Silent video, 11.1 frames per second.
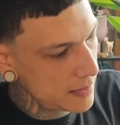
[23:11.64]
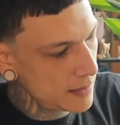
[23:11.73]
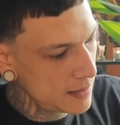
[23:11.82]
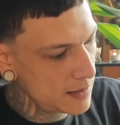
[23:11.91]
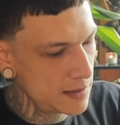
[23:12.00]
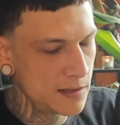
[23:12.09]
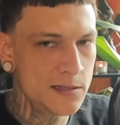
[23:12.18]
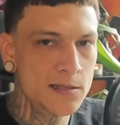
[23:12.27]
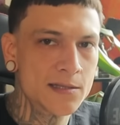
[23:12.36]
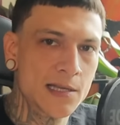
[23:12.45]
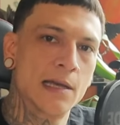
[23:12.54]
It
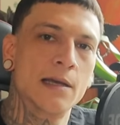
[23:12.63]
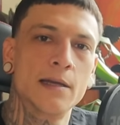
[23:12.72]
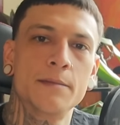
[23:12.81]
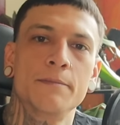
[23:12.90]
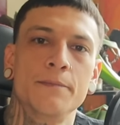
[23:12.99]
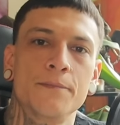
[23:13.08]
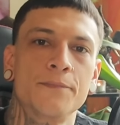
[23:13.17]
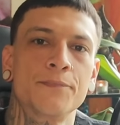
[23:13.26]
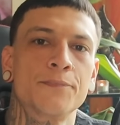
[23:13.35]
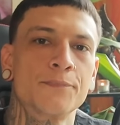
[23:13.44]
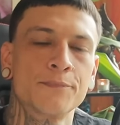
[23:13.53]
is time,
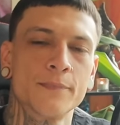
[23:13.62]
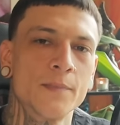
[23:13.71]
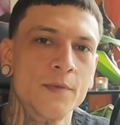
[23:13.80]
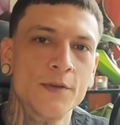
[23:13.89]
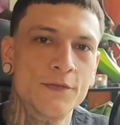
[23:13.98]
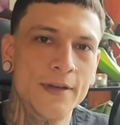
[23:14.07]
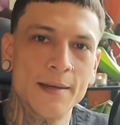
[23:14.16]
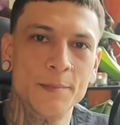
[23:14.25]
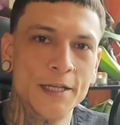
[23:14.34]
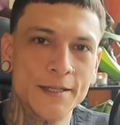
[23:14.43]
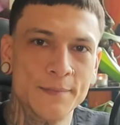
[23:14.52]

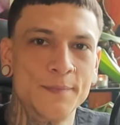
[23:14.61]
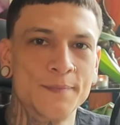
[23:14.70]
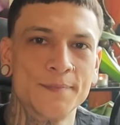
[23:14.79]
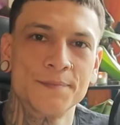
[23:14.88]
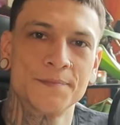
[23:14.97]
family. It's